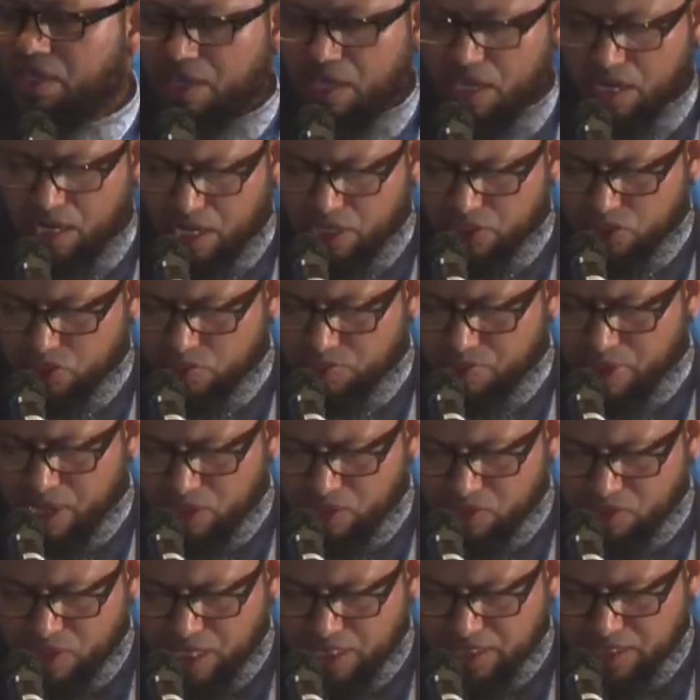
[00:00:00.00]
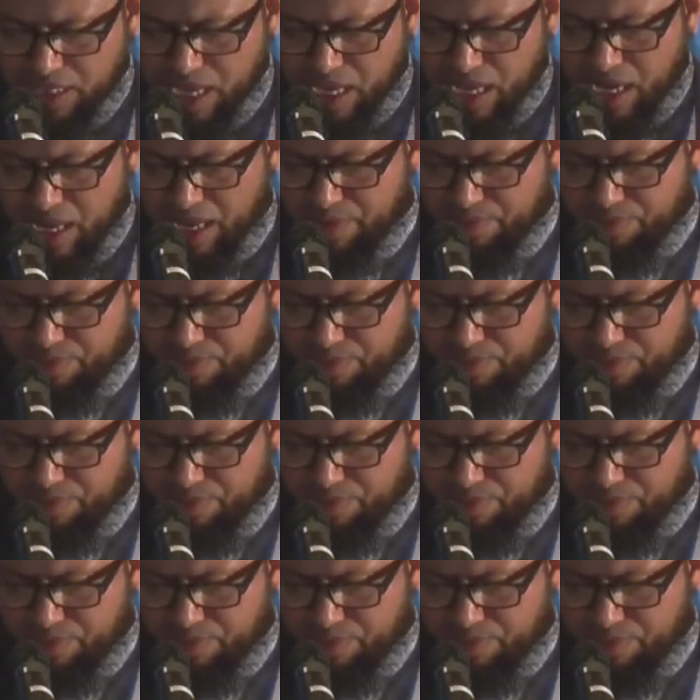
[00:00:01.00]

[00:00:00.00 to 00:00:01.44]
Allah subhanahu wa ta'ala